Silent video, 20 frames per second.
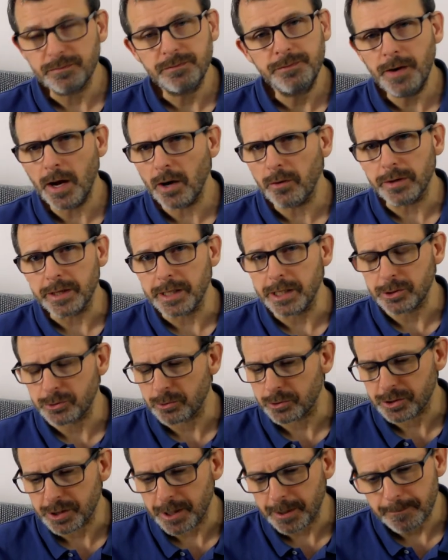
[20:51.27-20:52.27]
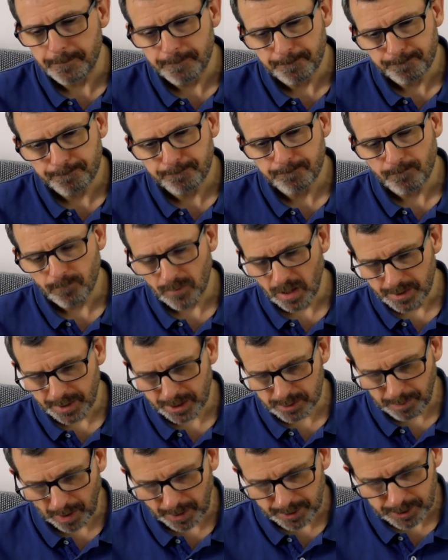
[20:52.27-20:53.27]
Very interesting.
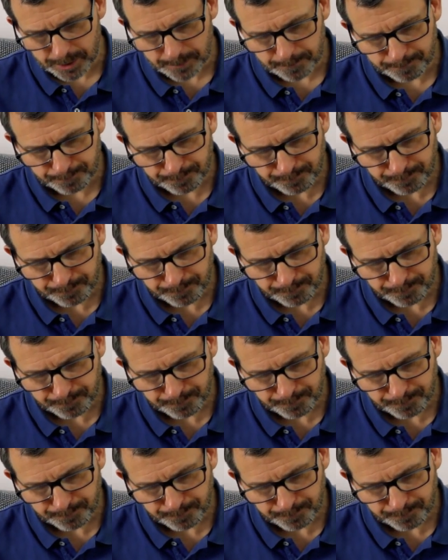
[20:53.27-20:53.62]
Next page.